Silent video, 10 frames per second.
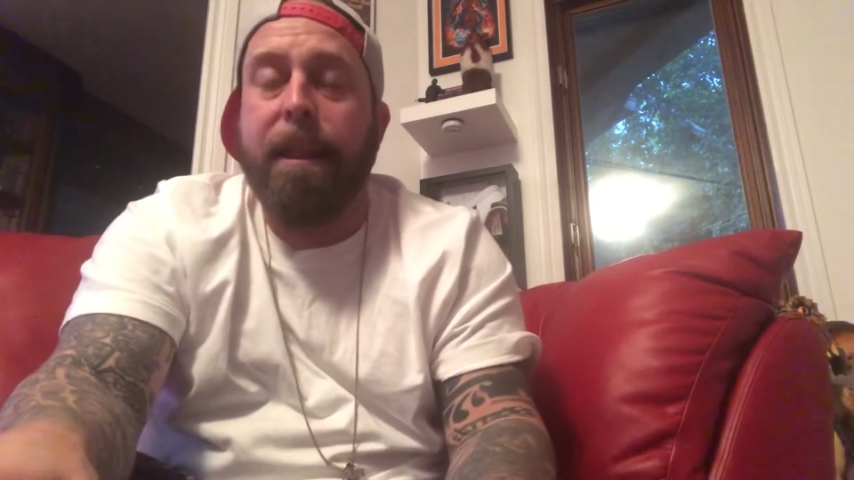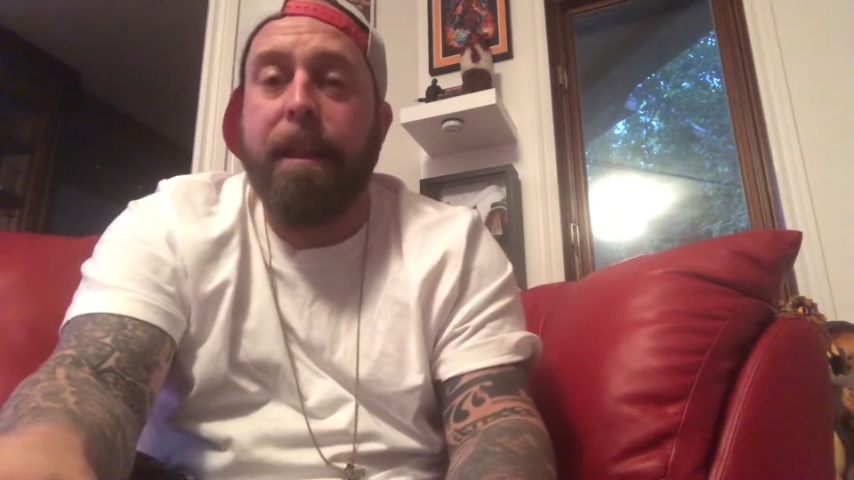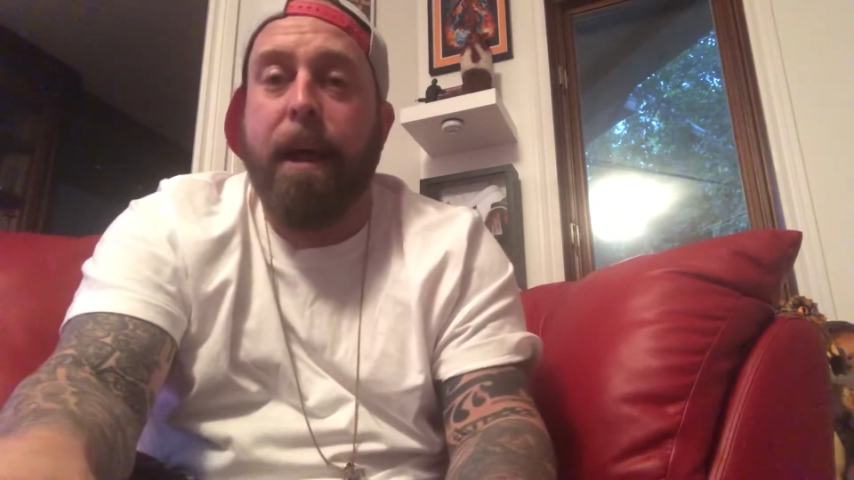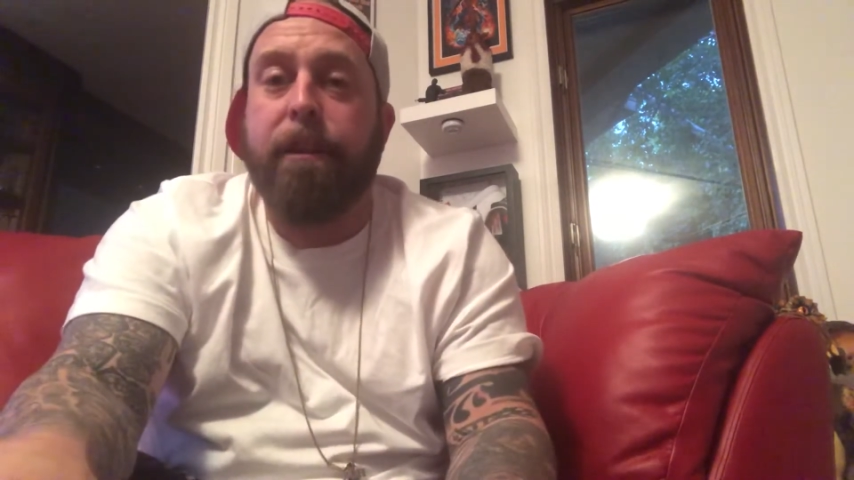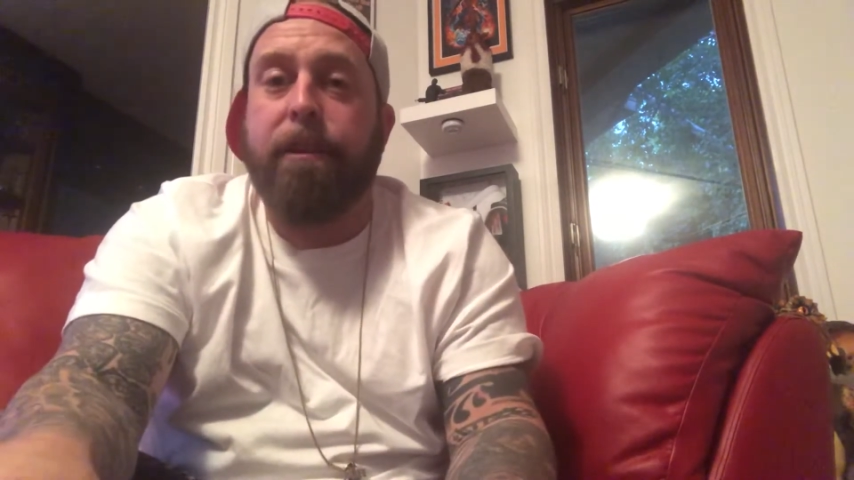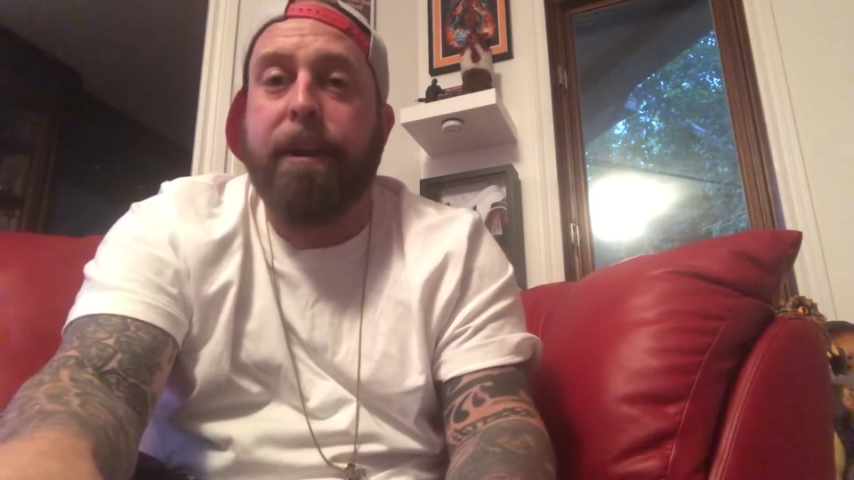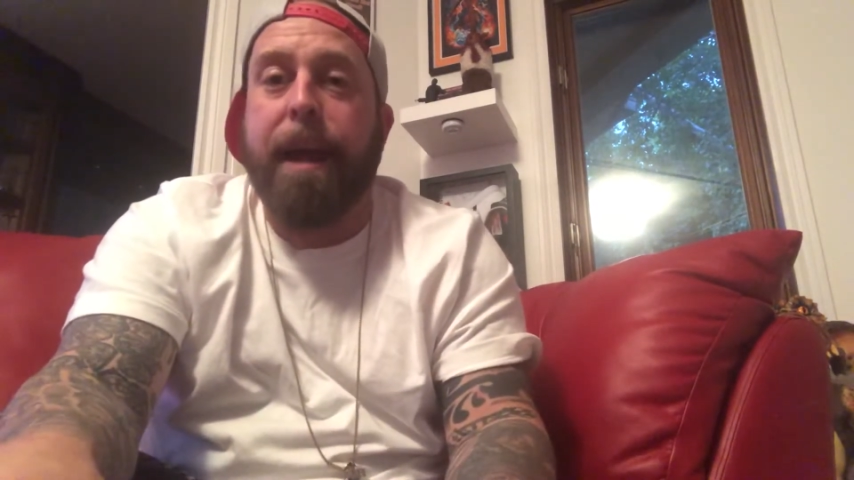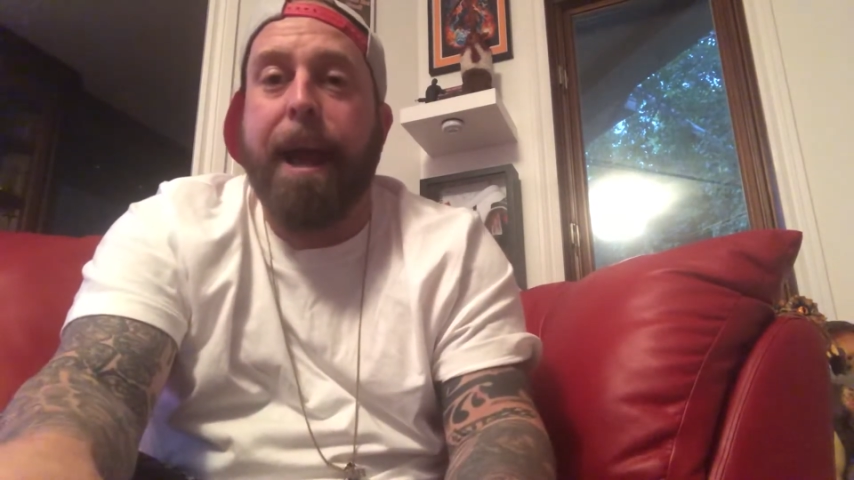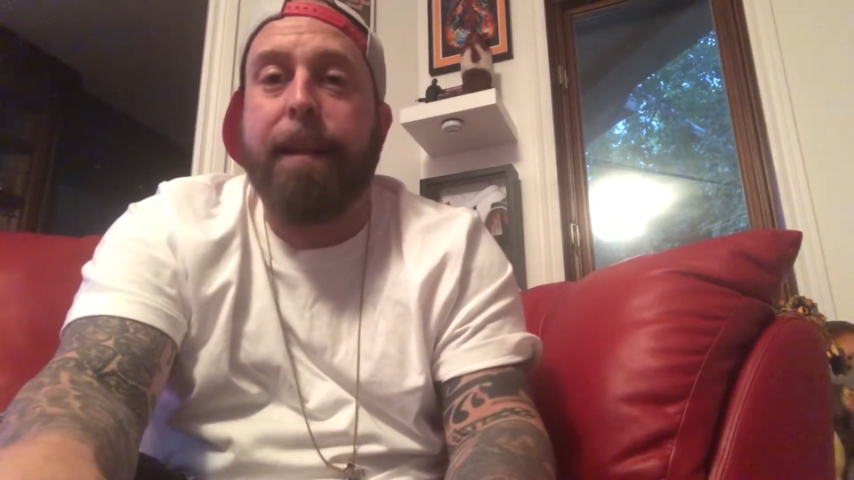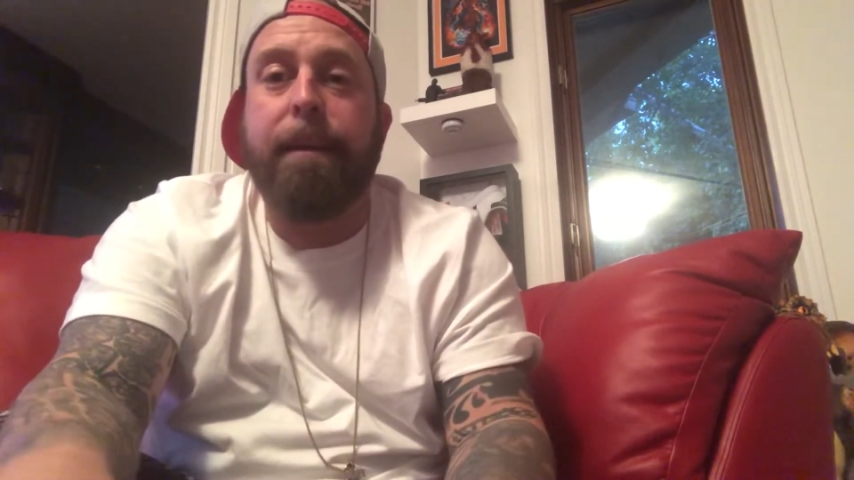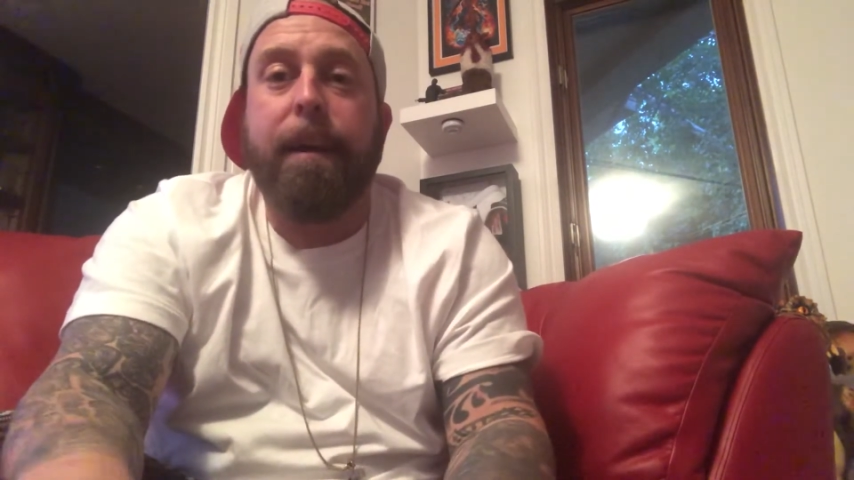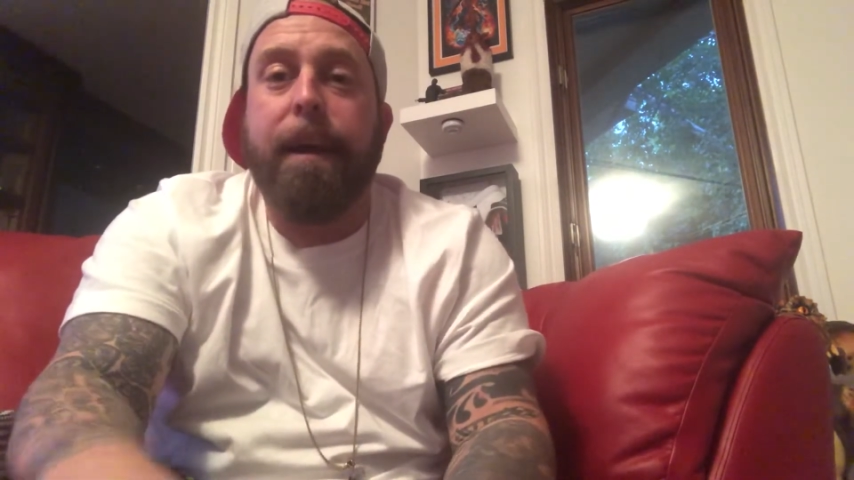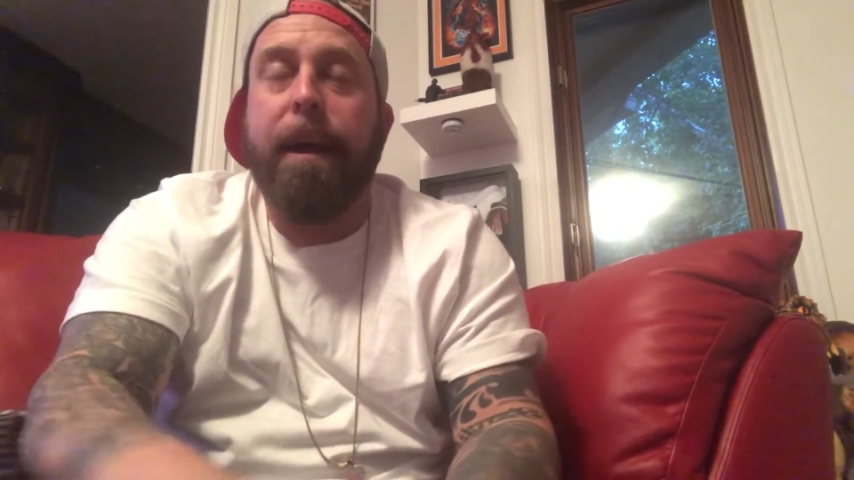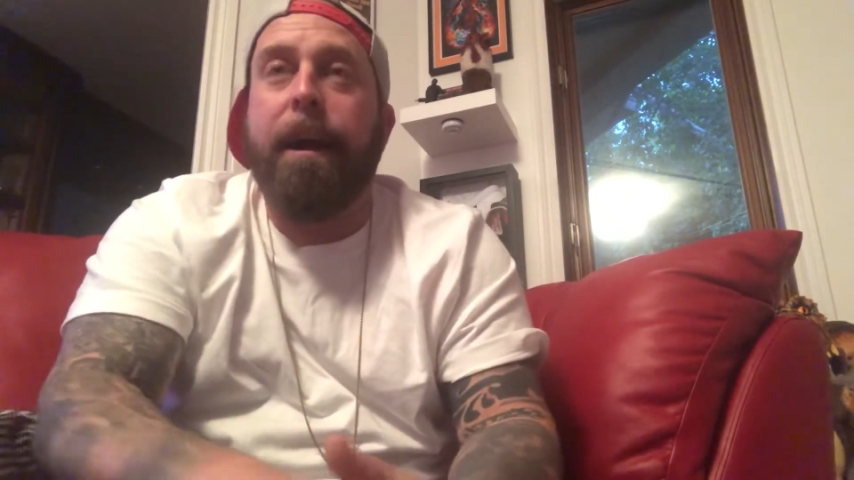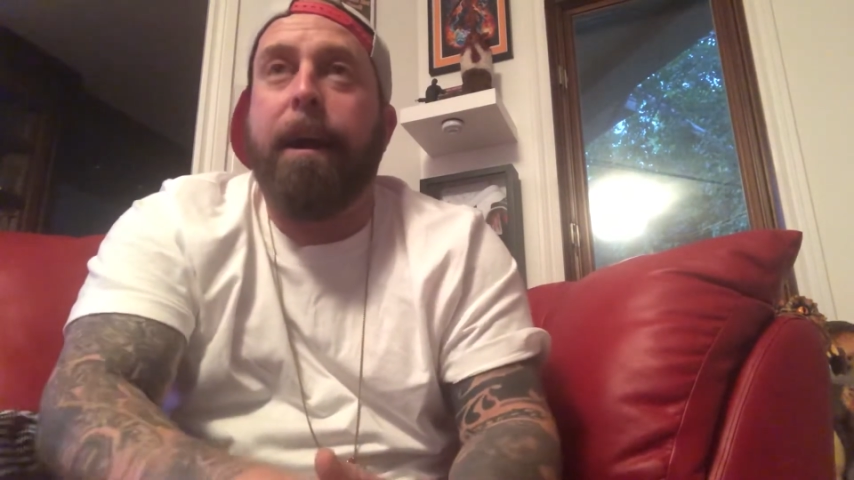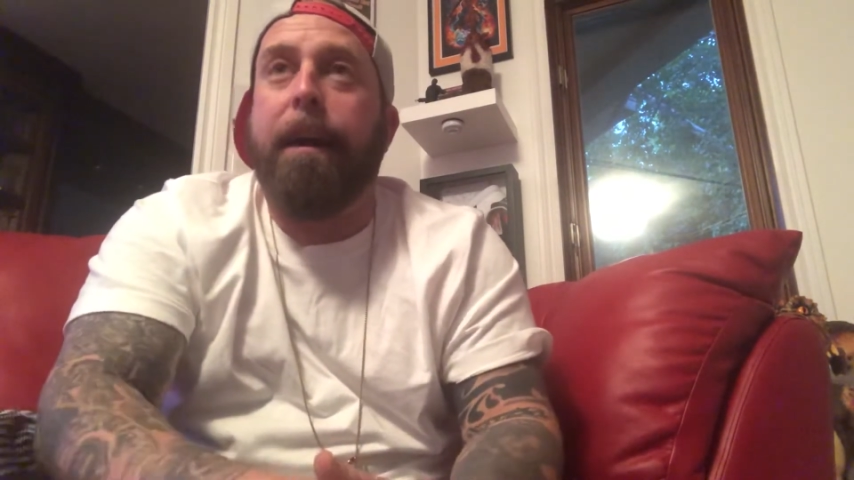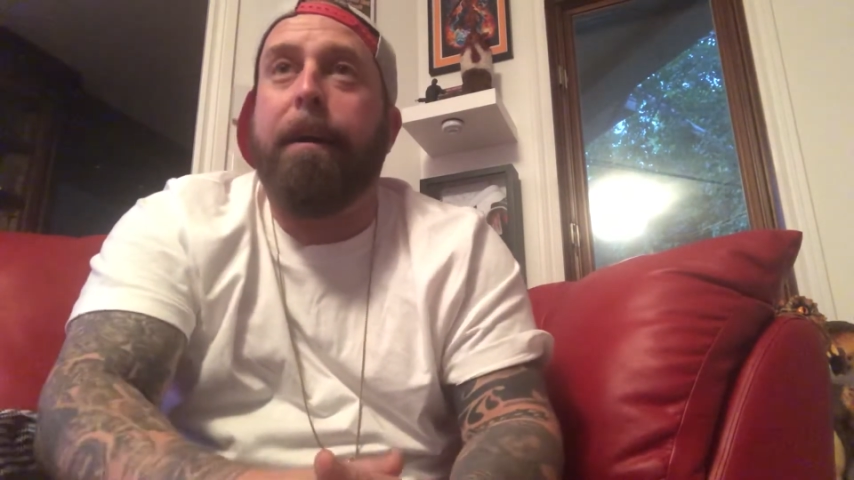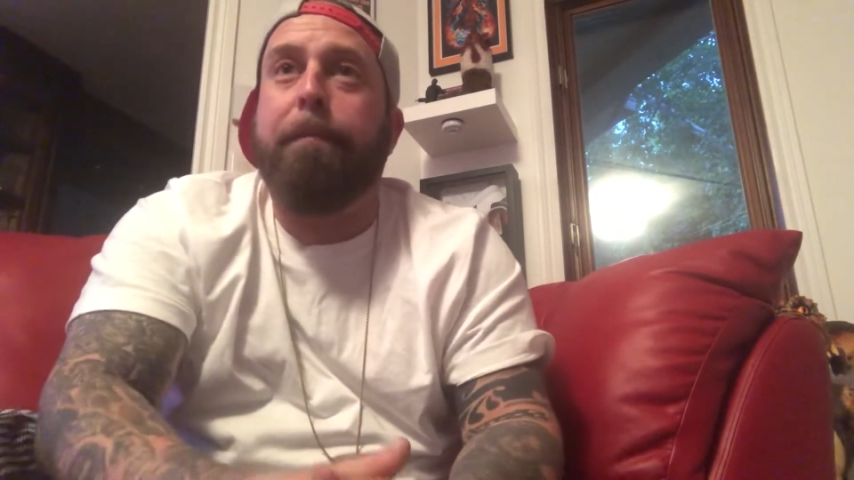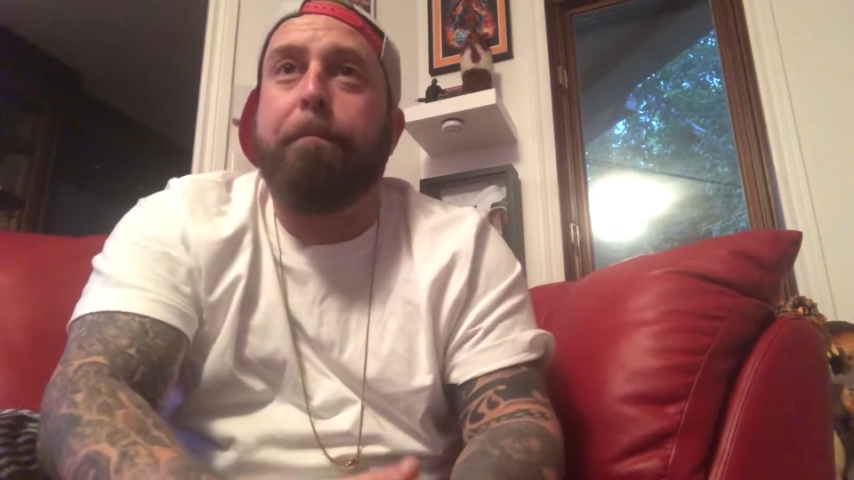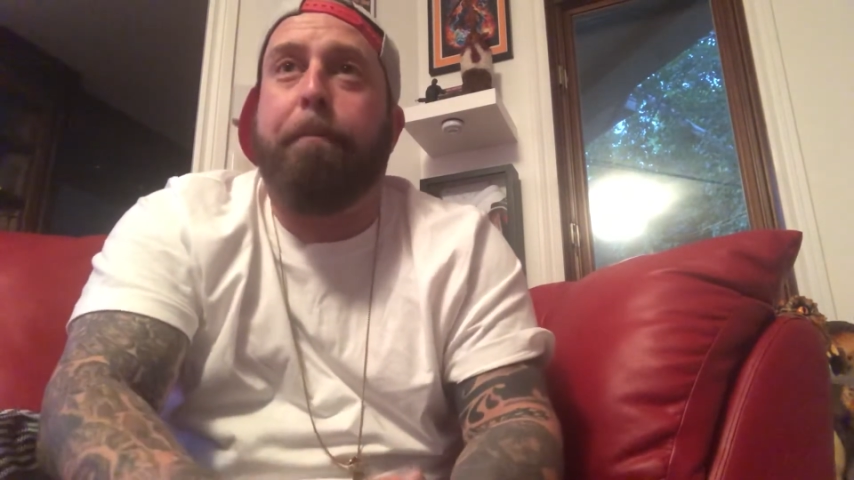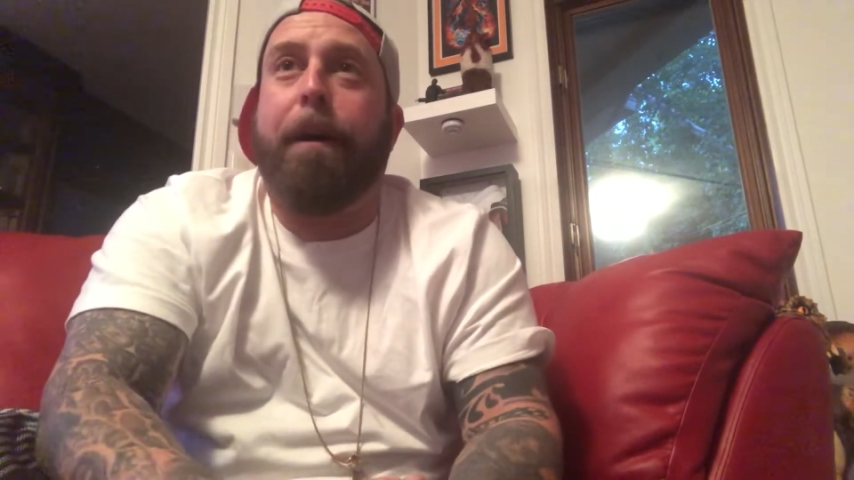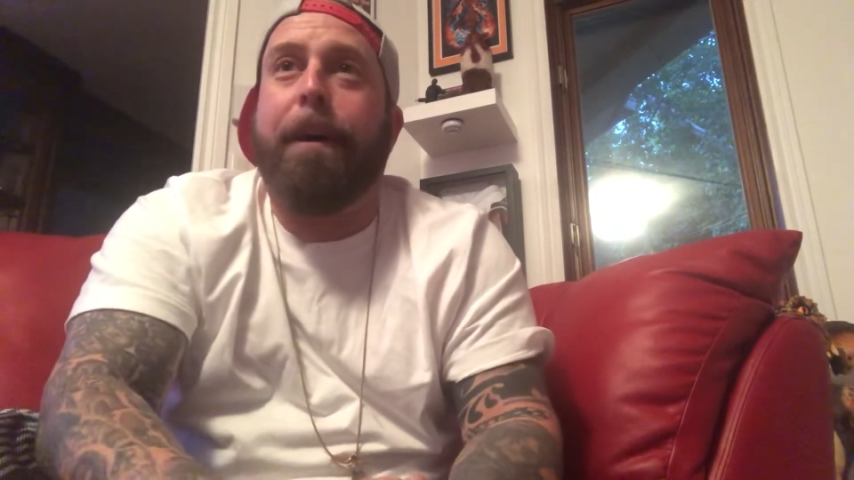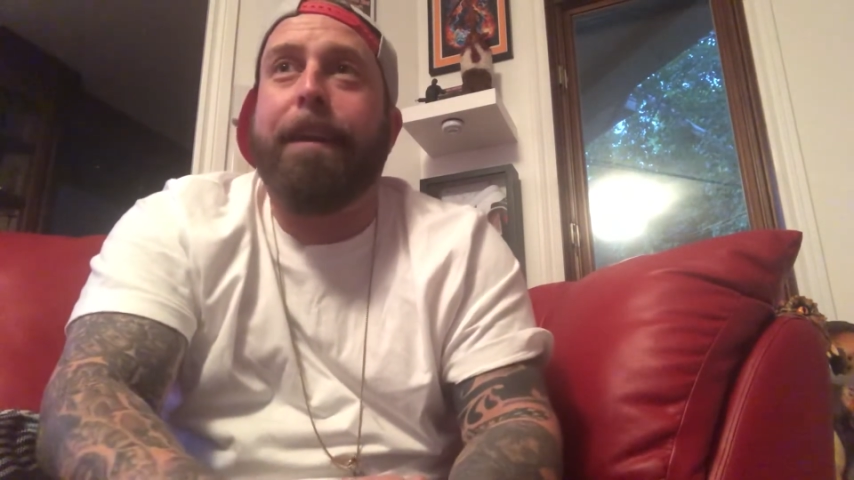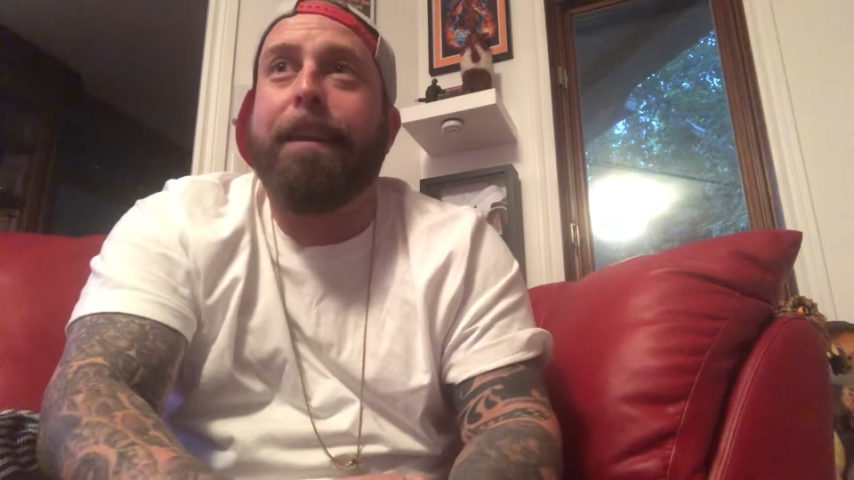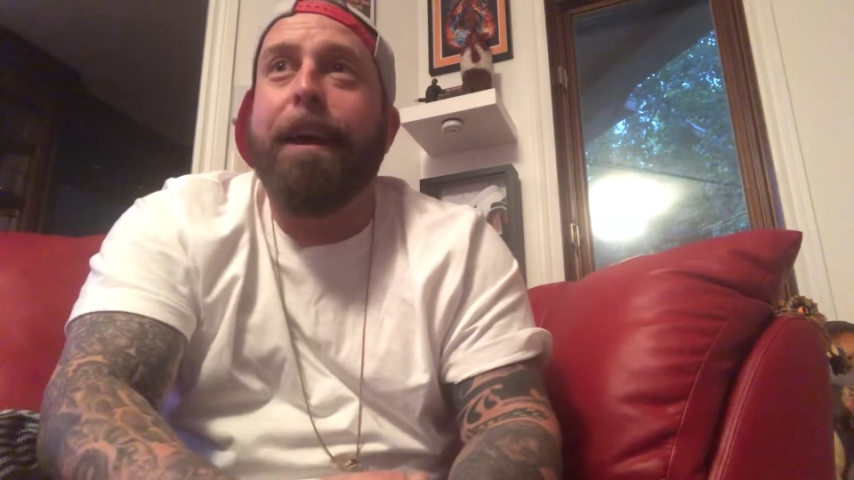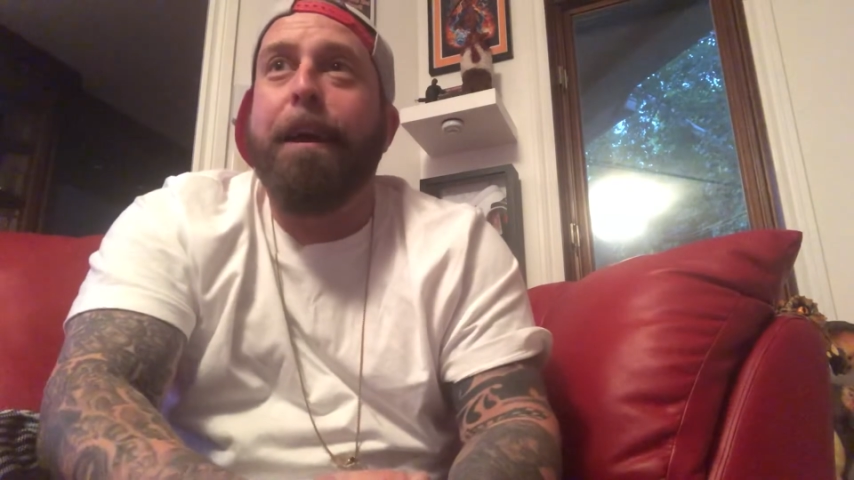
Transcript: not good at. But